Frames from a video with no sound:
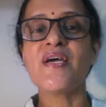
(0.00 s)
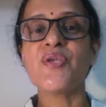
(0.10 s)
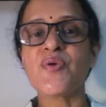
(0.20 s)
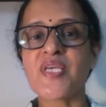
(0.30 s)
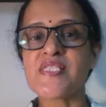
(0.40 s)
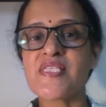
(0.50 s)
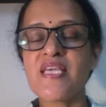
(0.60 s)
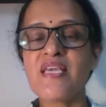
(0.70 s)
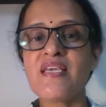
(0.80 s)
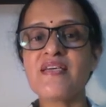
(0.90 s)
You can
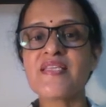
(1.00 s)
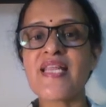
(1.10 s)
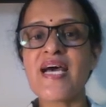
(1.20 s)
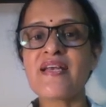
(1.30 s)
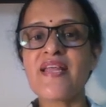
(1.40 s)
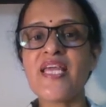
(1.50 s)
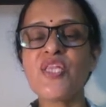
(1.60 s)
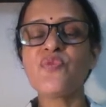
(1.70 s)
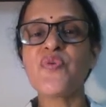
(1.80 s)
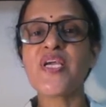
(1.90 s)
see here that in
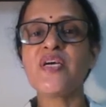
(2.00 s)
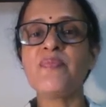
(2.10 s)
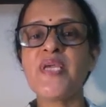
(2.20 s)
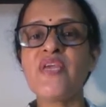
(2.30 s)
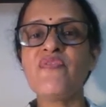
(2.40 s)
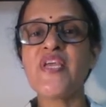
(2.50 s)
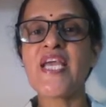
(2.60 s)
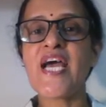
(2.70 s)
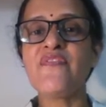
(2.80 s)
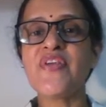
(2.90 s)
the figure B, we
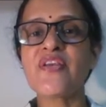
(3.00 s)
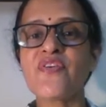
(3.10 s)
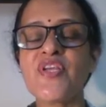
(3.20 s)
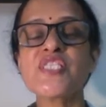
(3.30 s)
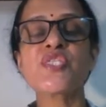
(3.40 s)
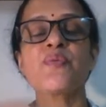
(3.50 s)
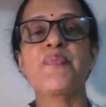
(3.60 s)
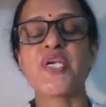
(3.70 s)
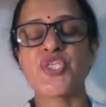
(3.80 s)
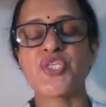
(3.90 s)
have increased the
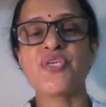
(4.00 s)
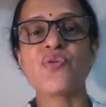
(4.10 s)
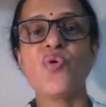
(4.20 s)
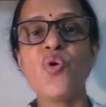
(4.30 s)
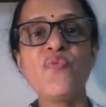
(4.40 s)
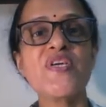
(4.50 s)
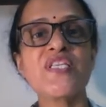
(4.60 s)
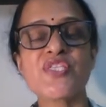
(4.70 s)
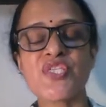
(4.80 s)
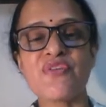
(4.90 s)
pressure over
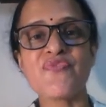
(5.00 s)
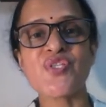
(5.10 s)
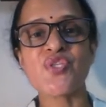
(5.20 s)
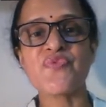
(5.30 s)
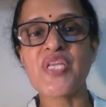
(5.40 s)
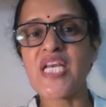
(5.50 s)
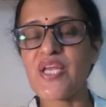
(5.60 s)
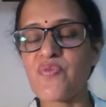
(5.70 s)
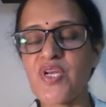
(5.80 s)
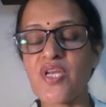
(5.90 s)
the surface of the
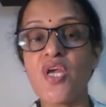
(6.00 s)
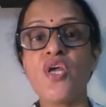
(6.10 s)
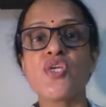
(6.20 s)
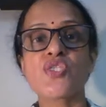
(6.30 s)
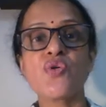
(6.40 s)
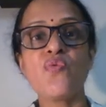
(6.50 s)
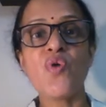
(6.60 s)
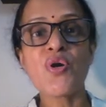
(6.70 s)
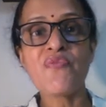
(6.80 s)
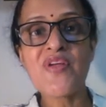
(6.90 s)
liquid. So
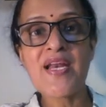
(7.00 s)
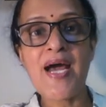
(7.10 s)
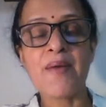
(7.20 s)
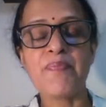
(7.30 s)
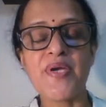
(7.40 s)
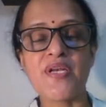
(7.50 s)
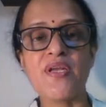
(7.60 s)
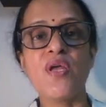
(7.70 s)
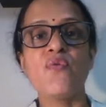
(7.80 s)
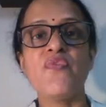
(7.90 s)
what will happen
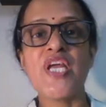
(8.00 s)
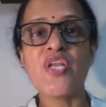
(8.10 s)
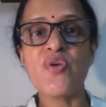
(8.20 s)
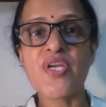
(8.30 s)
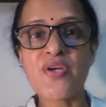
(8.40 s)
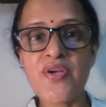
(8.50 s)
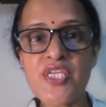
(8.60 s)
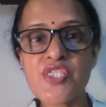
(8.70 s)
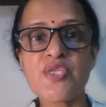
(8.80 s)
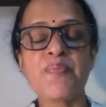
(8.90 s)
when you
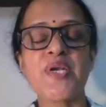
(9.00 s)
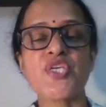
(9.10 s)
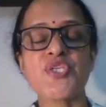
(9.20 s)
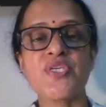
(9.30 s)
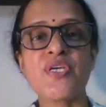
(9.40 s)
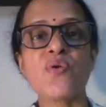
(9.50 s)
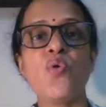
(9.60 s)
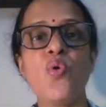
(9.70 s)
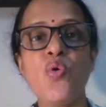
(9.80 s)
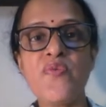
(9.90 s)
increase the pressure
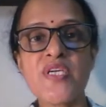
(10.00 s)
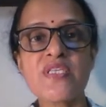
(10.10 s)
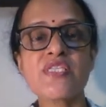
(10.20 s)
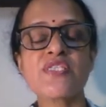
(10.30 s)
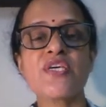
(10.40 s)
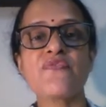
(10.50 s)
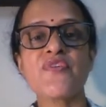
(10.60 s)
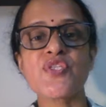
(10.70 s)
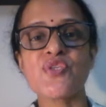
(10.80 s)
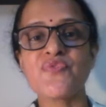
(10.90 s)
over the
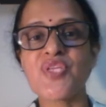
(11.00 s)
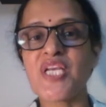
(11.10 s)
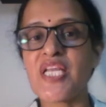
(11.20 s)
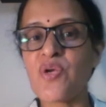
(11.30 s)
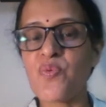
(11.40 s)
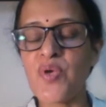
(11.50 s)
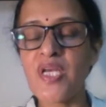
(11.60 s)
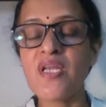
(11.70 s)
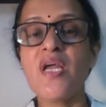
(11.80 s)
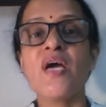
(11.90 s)
surface of the
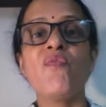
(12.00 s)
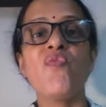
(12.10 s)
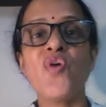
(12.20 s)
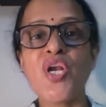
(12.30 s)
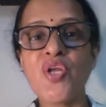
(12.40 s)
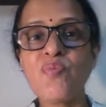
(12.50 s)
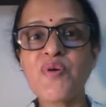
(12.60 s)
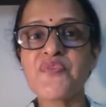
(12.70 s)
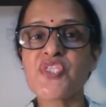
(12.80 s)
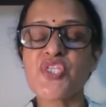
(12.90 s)
liquid? Volume
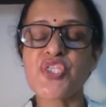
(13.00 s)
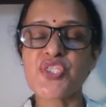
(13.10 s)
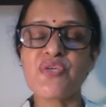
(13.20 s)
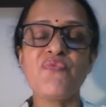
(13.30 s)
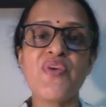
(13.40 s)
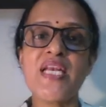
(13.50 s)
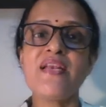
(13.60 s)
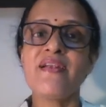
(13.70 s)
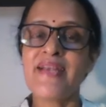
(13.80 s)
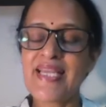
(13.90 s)
of the system will
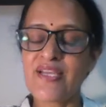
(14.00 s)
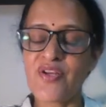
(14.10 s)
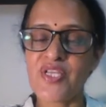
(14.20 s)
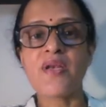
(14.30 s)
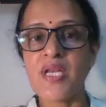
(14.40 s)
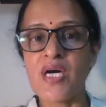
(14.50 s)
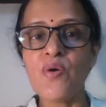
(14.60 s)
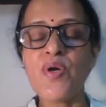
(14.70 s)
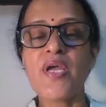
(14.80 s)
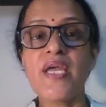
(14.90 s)
decrease.
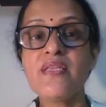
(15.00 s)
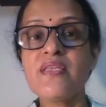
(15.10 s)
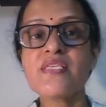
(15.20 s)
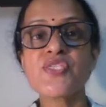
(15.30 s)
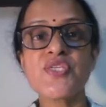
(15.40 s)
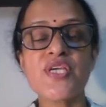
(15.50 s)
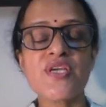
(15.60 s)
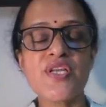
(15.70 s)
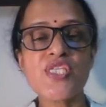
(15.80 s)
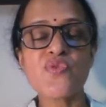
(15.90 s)
Now, in this
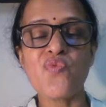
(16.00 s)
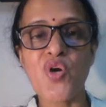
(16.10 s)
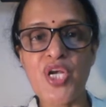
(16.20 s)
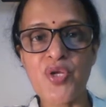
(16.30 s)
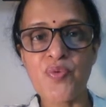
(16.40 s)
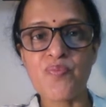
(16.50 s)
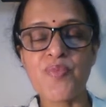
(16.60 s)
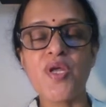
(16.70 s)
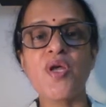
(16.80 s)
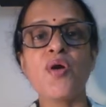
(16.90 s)
decreased volume,
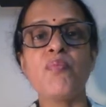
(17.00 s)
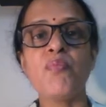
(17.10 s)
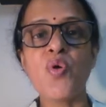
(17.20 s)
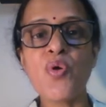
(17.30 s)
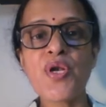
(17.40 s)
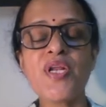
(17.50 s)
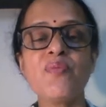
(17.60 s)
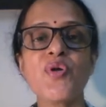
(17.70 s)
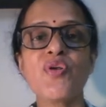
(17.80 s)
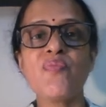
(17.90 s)
more
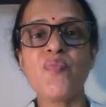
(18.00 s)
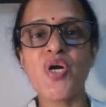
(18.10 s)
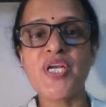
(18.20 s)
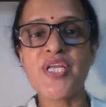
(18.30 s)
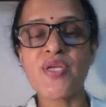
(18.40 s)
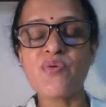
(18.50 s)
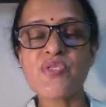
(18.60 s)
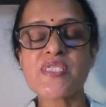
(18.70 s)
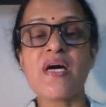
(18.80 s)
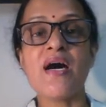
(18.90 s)
number of
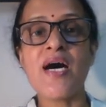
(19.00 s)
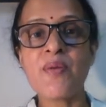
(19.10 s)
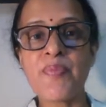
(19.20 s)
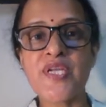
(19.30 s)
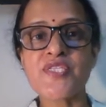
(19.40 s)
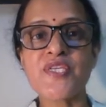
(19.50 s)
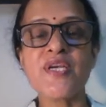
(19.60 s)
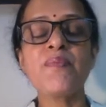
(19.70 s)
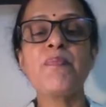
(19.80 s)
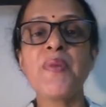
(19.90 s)
molecules are
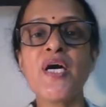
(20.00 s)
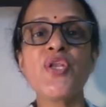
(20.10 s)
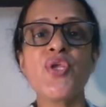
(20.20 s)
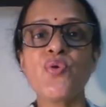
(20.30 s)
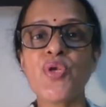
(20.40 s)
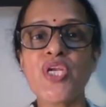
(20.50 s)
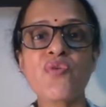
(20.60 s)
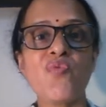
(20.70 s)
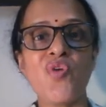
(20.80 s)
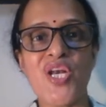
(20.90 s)
present per
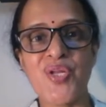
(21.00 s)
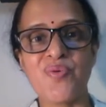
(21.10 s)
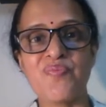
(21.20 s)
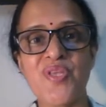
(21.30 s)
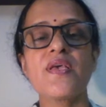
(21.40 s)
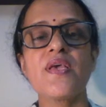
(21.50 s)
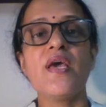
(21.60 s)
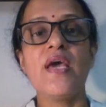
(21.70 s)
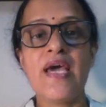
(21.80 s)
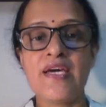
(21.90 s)
unit volume.
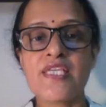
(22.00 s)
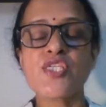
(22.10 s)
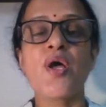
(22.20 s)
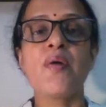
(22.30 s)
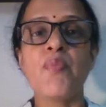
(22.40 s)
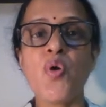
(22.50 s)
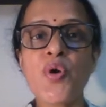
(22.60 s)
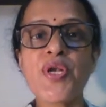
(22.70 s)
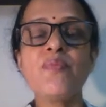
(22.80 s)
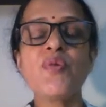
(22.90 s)
As
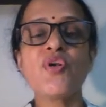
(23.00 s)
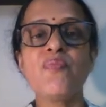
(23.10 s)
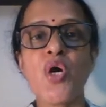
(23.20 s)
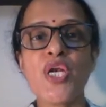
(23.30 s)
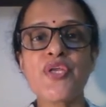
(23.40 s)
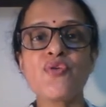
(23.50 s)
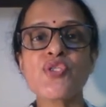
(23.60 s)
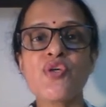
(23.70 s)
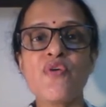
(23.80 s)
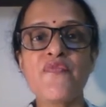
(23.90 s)
more number of
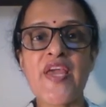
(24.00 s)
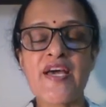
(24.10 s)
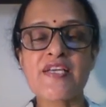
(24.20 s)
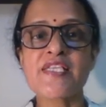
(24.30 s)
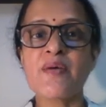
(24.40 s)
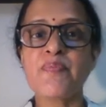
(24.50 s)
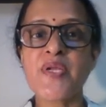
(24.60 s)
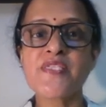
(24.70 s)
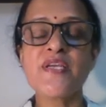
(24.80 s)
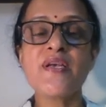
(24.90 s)
molecules of gas are
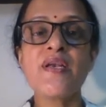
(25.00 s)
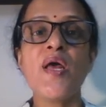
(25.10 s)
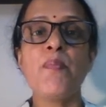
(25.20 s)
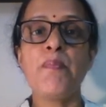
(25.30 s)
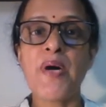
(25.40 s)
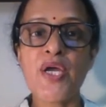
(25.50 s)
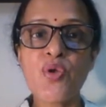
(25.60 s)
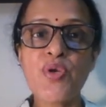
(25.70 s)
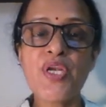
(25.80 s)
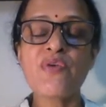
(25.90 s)
present per
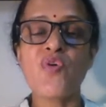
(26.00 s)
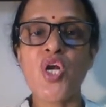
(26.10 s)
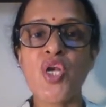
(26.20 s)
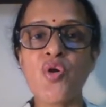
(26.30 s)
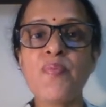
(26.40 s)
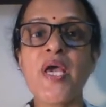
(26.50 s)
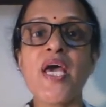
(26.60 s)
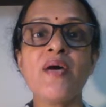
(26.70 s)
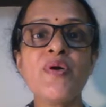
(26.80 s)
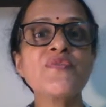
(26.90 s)
unit volume
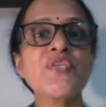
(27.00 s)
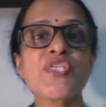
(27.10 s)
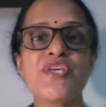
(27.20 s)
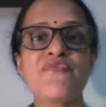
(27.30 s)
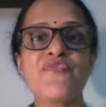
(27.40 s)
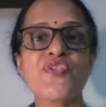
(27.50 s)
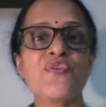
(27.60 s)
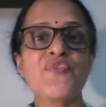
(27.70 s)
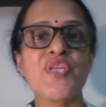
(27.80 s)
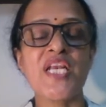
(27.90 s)
above the surface
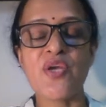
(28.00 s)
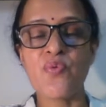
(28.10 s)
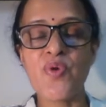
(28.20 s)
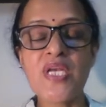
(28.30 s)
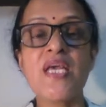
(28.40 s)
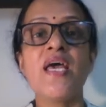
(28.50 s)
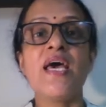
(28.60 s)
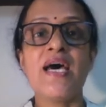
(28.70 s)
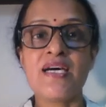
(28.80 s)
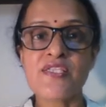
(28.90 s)
of the liquid,
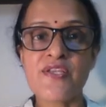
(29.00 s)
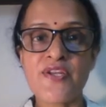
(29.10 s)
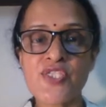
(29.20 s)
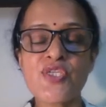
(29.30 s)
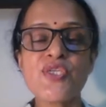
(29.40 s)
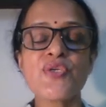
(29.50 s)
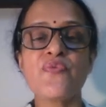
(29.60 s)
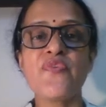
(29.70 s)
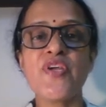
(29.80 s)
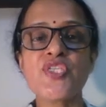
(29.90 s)
as a result
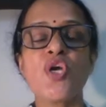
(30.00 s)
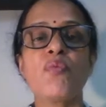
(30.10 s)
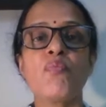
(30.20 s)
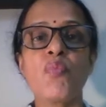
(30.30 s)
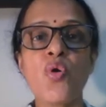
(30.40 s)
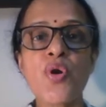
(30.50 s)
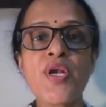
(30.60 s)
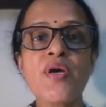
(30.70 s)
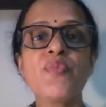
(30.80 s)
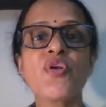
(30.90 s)
of which more
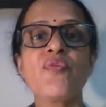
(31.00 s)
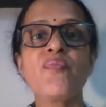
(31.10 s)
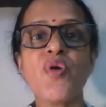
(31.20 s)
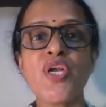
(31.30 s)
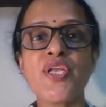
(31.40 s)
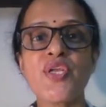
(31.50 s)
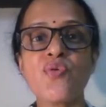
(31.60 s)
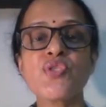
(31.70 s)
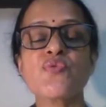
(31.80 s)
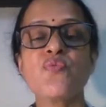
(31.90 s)
number of
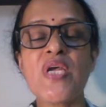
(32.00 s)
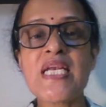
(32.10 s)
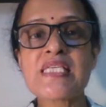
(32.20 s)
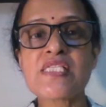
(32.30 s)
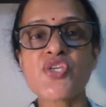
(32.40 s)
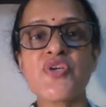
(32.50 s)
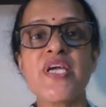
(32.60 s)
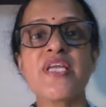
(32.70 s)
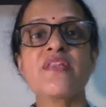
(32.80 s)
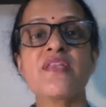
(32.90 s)
molecules will
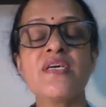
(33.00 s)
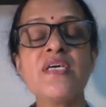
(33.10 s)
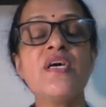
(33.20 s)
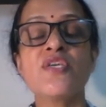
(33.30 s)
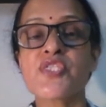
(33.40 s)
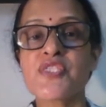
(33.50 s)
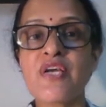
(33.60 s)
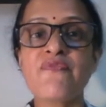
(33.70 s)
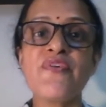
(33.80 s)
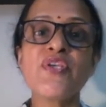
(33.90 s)
strike the
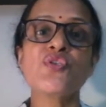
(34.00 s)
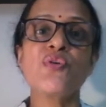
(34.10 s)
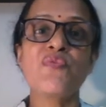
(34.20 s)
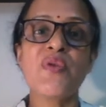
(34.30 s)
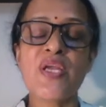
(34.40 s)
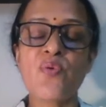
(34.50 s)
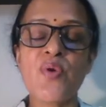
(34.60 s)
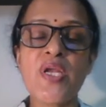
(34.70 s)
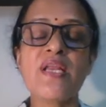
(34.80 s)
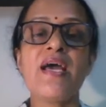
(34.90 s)
surface of
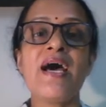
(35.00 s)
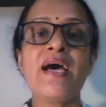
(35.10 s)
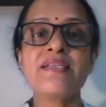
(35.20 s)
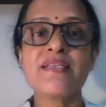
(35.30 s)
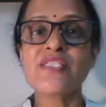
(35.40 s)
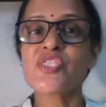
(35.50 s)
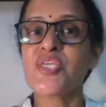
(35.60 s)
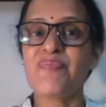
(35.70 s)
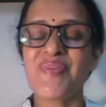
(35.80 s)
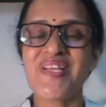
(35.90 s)
liquid at this
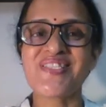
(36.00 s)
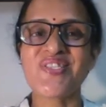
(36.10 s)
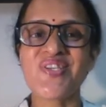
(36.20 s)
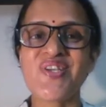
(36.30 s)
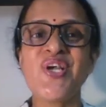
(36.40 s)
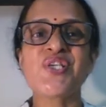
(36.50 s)
temperature.